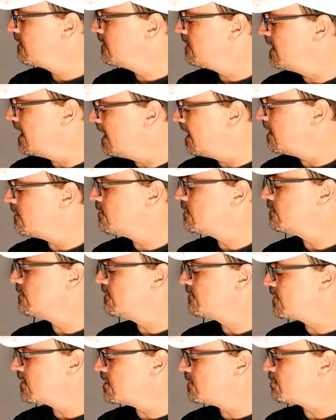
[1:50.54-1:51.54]
yeah,
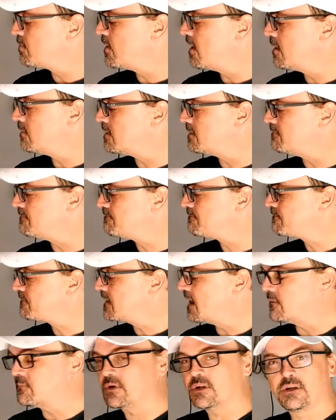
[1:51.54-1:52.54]
we've got a problem.
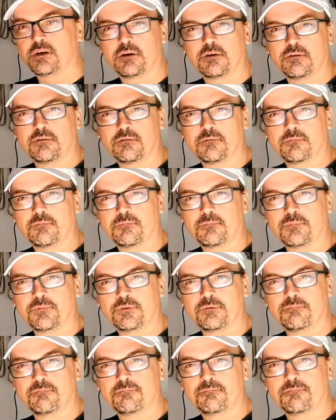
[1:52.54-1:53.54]
I'm going to
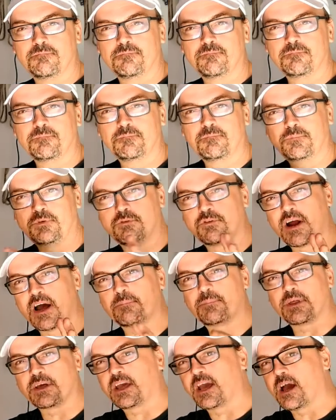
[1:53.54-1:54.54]

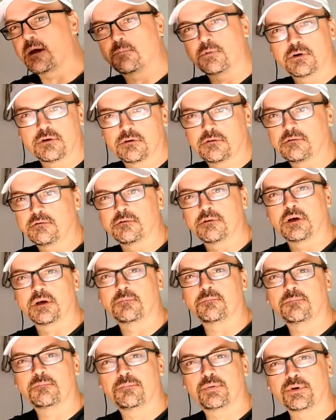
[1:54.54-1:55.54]
grab the camera
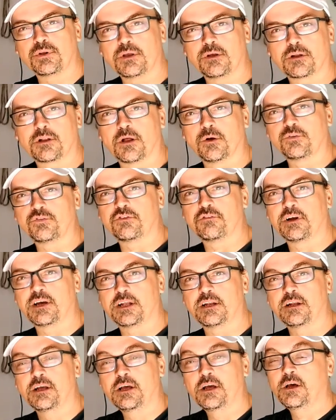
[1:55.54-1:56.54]
and put you closer
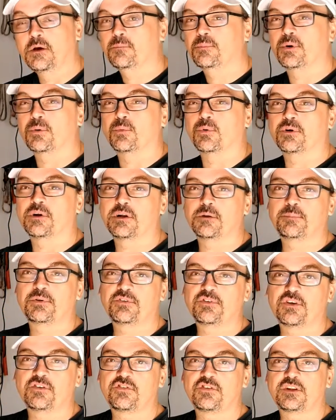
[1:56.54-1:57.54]
in. But we're in a
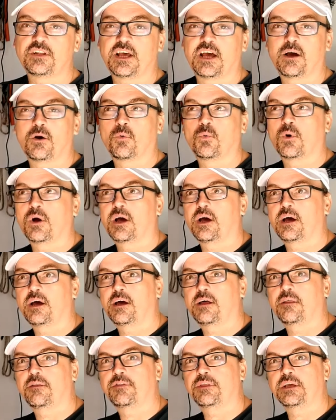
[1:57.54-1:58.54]
position now
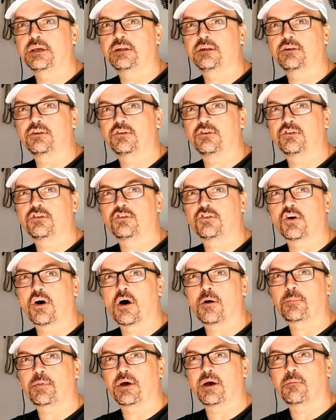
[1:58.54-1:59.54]
where the
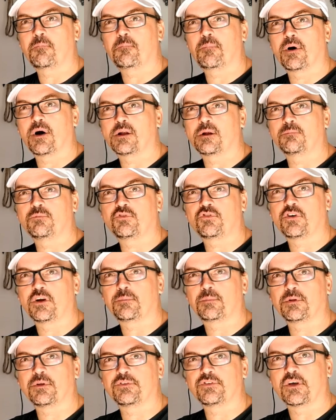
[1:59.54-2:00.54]
top and bottom
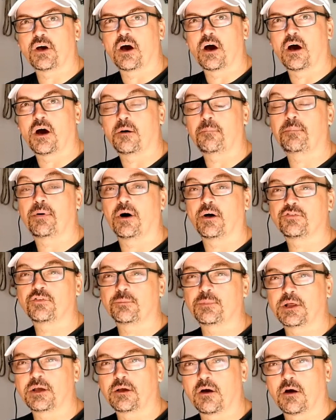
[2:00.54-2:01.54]
triples are
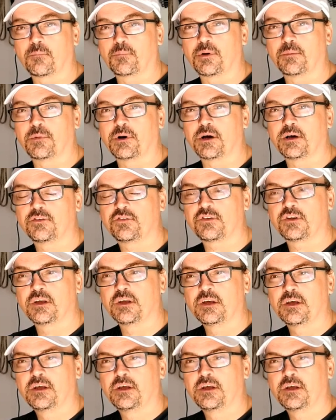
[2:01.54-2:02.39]
possibly compromised.